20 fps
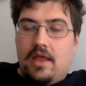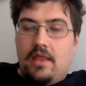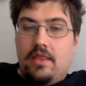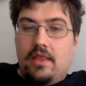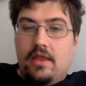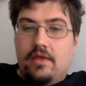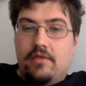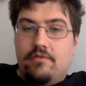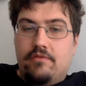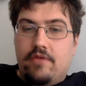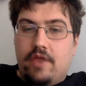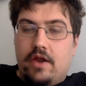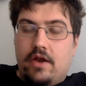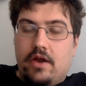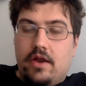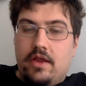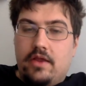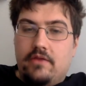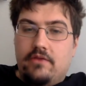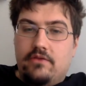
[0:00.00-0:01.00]
like
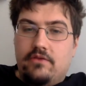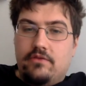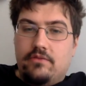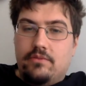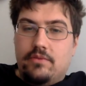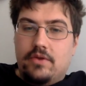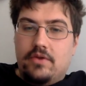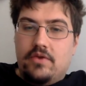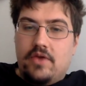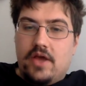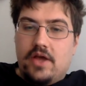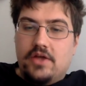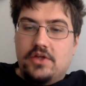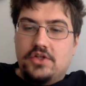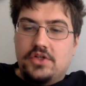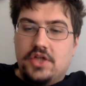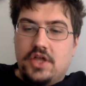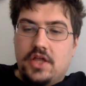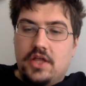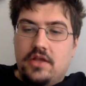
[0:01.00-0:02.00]
variance
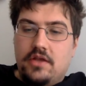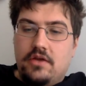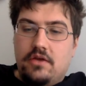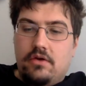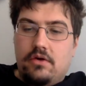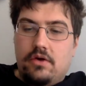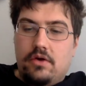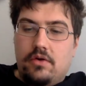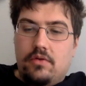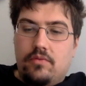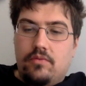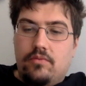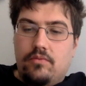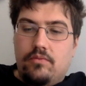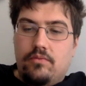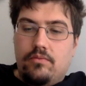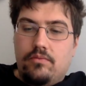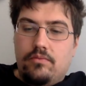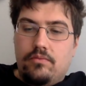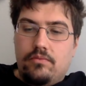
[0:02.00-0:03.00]
reduction, or
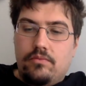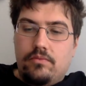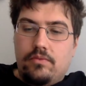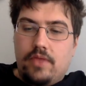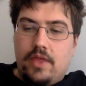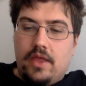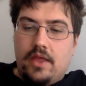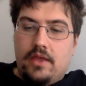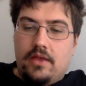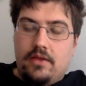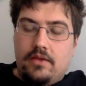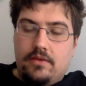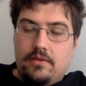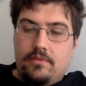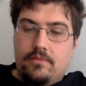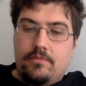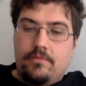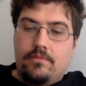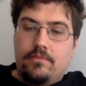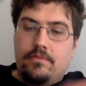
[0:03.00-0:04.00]
like
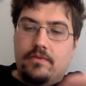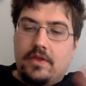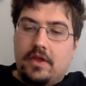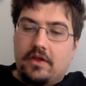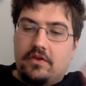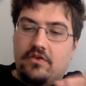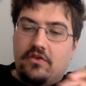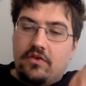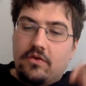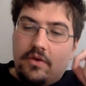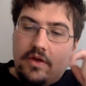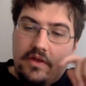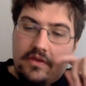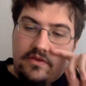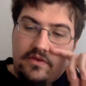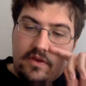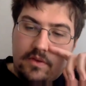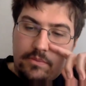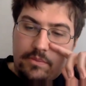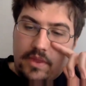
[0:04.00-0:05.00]
it's doing
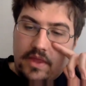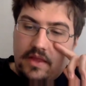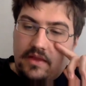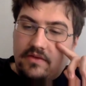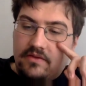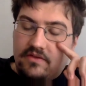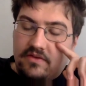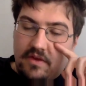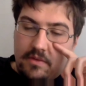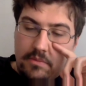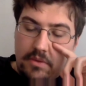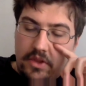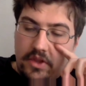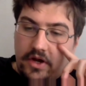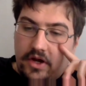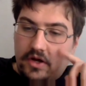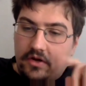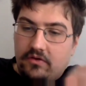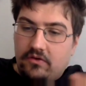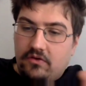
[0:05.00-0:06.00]
something
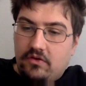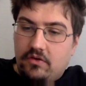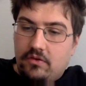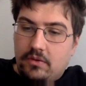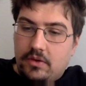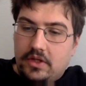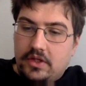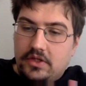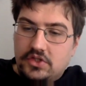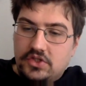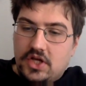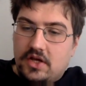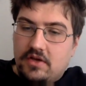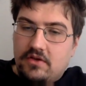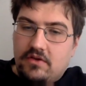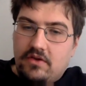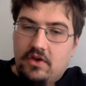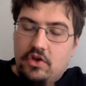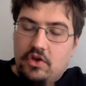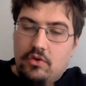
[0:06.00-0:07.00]
similar to
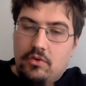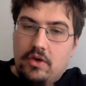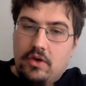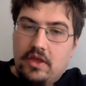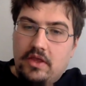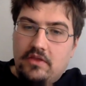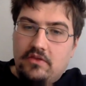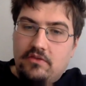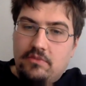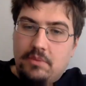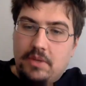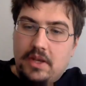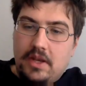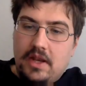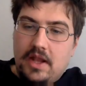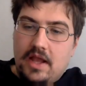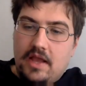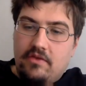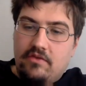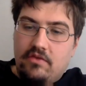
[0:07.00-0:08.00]
injecting noise, but it
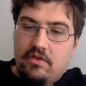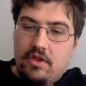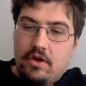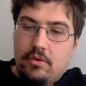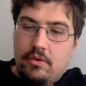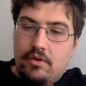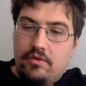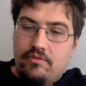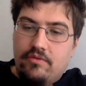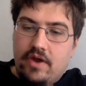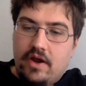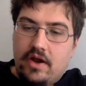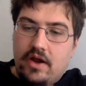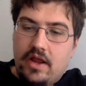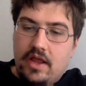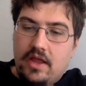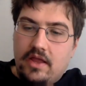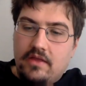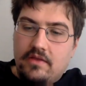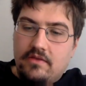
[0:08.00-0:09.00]
has lower
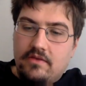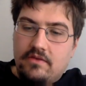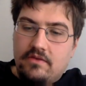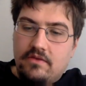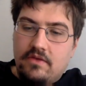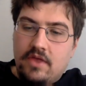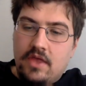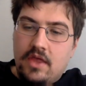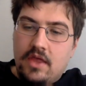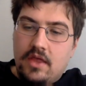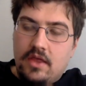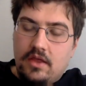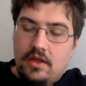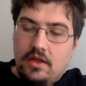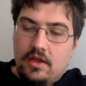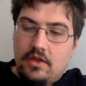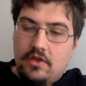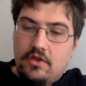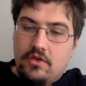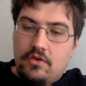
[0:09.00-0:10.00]
variance.
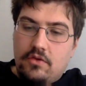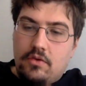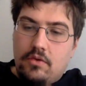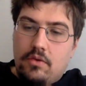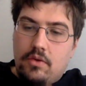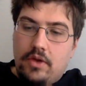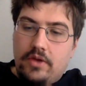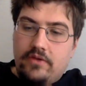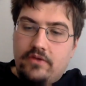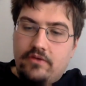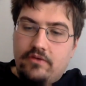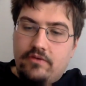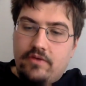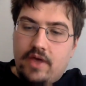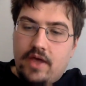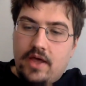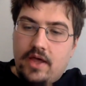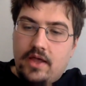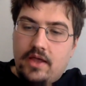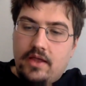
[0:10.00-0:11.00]
Can you
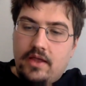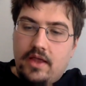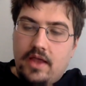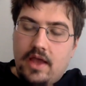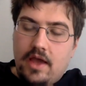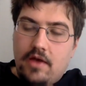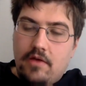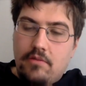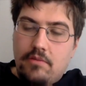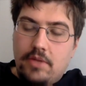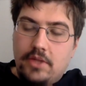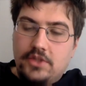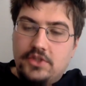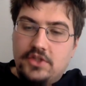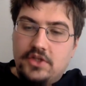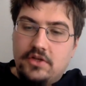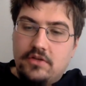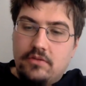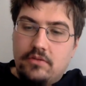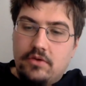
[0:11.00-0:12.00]
quantify how much
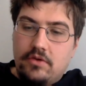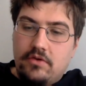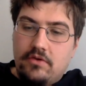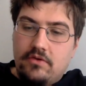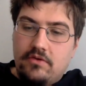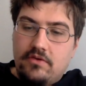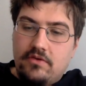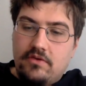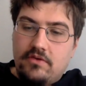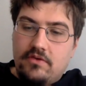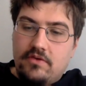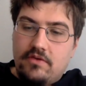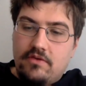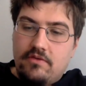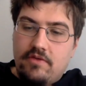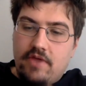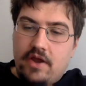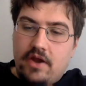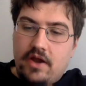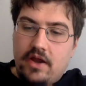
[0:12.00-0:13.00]
it reduces the
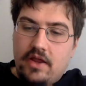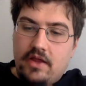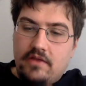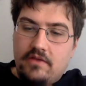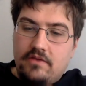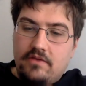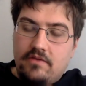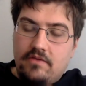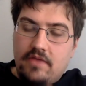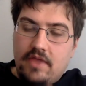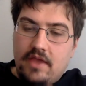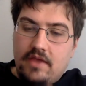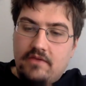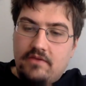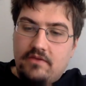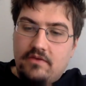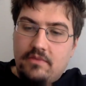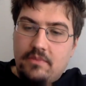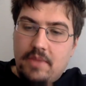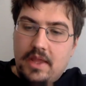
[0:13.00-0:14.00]
variance of the
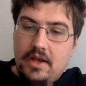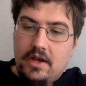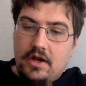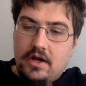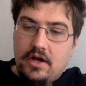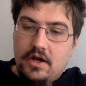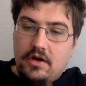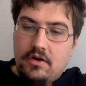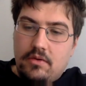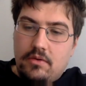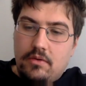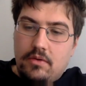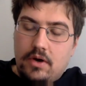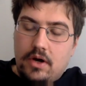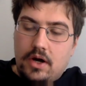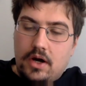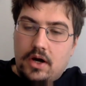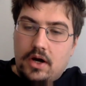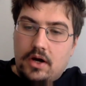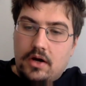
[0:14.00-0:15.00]
estimator,
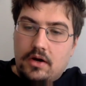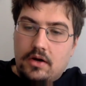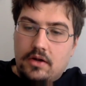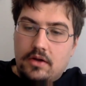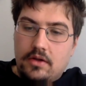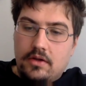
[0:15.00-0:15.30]
or?